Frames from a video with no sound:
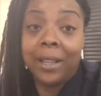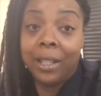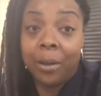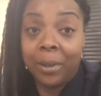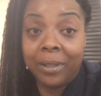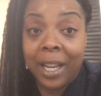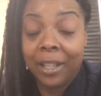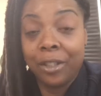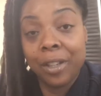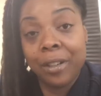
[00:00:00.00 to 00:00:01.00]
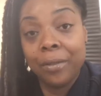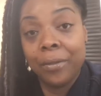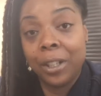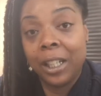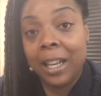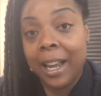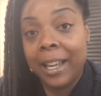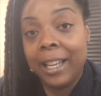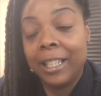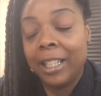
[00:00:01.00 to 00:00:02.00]
I deal with dandruff for
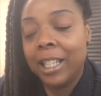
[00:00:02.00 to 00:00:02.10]
clients.